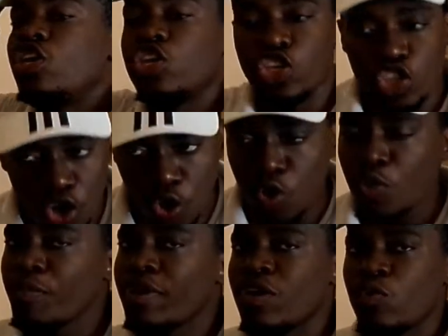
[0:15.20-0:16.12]
Yo,
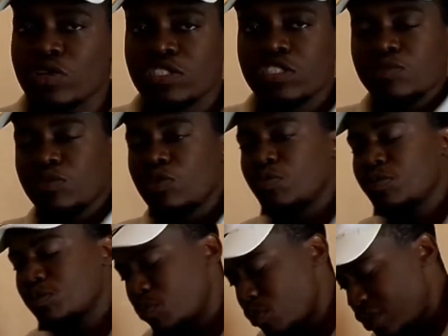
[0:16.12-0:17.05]
man, what's up, YouTube? It's
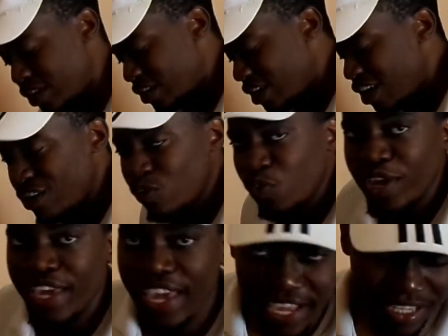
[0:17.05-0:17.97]
your boy
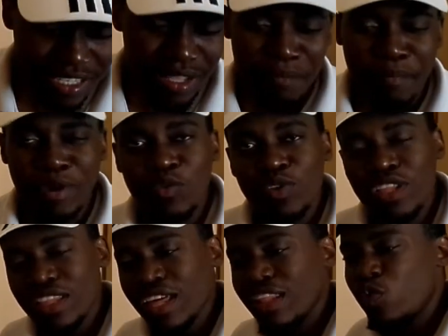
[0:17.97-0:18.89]
Kyrie, and I'm back with
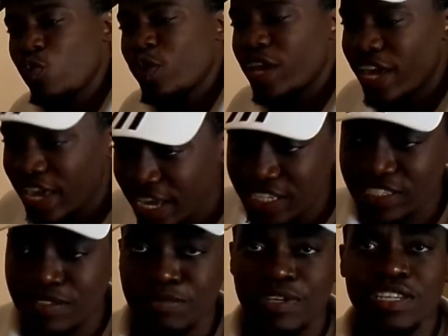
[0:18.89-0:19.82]
another
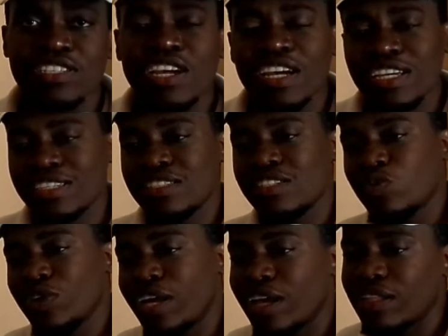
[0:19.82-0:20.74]
reaction, man. As y'all can see,
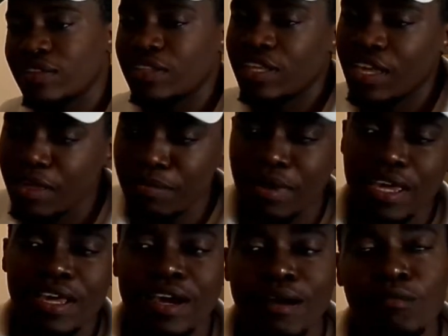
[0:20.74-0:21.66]
we got
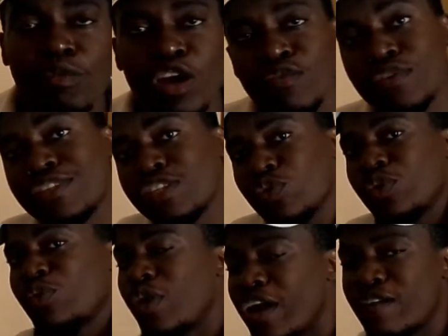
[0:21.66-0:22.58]
NBA YoungBoy
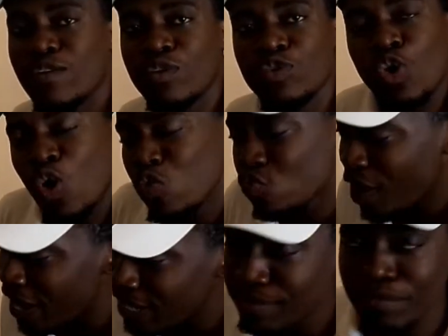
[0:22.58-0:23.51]
featuring Quavo. Don't
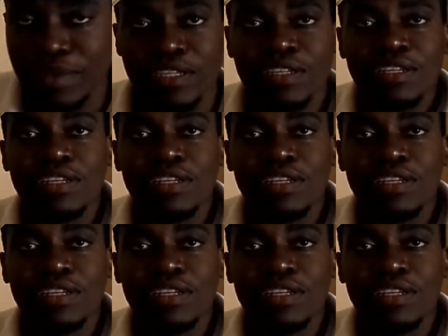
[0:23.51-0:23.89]
rate me.